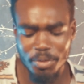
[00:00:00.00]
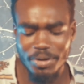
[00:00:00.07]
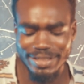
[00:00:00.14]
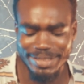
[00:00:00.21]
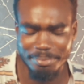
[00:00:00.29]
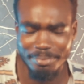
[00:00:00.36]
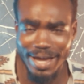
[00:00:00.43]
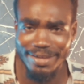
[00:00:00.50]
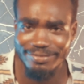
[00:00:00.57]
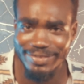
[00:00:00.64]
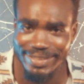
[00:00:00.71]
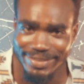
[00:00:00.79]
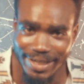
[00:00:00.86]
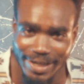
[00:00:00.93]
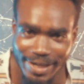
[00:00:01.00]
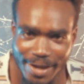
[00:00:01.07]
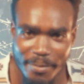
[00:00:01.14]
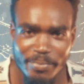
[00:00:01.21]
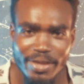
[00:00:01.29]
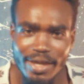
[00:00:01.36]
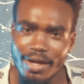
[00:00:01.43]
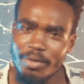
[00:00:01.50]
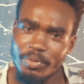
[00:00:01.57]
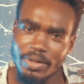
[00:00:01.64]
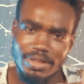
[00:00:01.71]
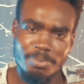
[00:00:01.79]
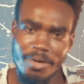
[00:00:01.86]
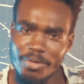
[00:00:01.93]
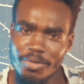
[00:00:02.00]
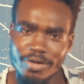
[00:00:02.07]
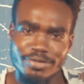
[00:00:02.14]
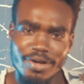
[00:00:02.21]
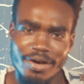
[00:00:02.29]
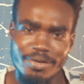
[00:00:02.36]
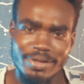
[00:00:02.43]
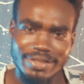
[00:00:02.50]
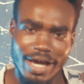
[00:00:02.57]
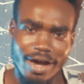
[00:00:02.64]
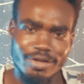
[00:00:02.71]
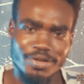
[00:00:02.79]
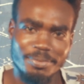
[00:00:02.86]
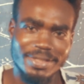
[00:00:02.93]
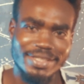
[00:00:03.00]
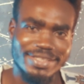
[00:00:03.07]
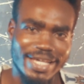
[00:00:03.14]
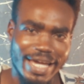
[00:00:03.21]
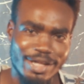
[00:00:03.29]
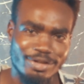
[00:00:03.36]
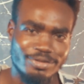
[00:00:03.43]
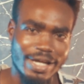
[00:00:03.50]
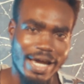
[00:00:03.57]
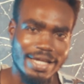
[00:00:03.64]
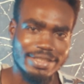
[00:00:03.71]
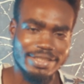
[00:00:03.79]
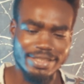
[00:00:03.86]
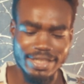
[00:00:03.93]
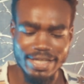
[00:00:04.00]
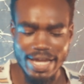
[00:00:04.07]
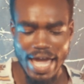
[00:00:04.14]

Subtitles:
What am I even saying? With Bongo story, wouldn't I also be saying trash?